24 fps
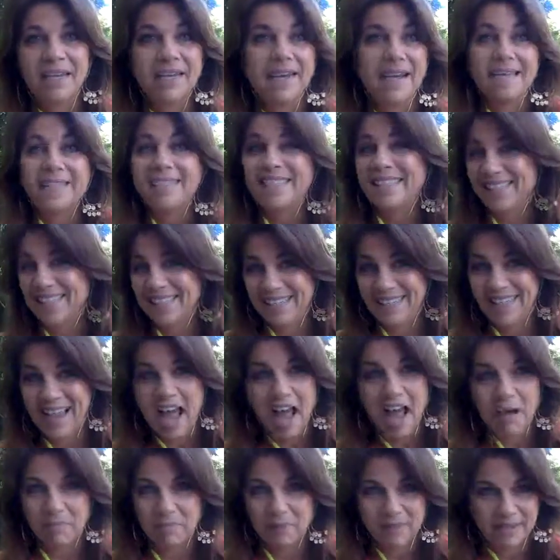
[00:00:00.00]
And I see
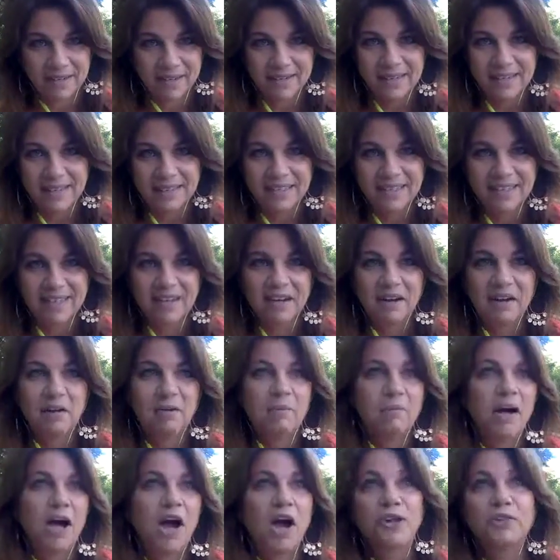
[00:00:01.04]
happen
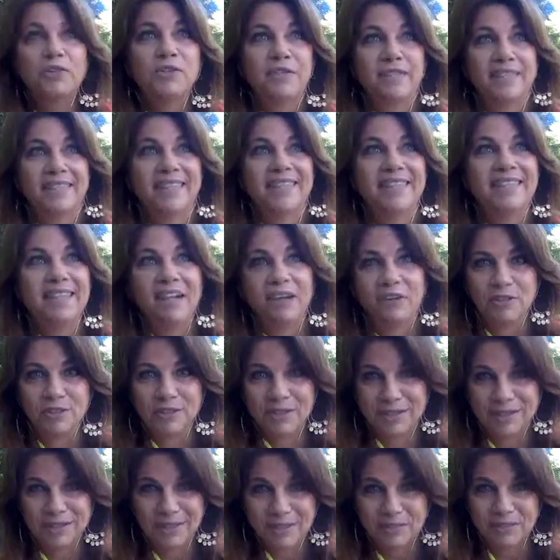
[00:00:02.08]
hundreds and thousands